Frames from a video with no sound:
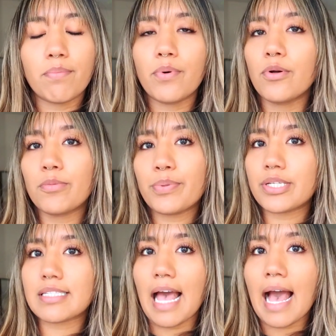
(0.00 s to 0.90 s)
pull
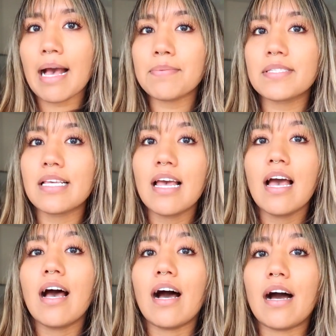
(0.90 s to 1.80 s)
plus abs.
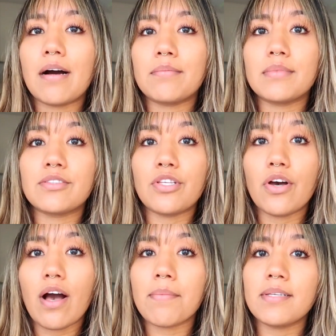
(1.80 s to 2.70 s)

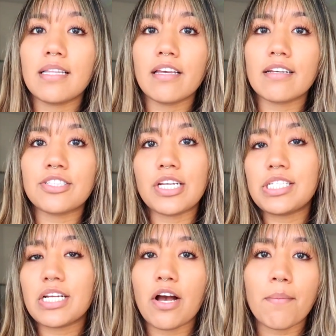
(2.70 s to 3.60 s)
So I've been like
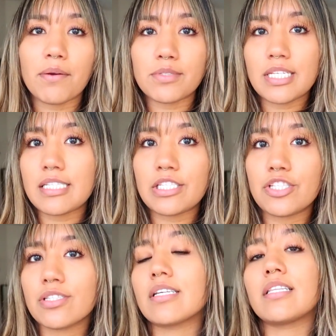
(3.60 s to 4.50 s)
changing up my routines
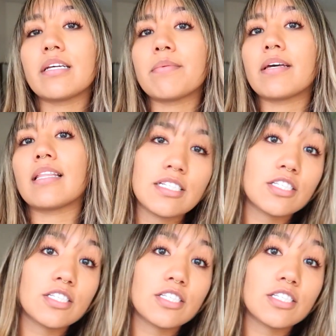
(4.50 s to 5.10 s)
just a little bit,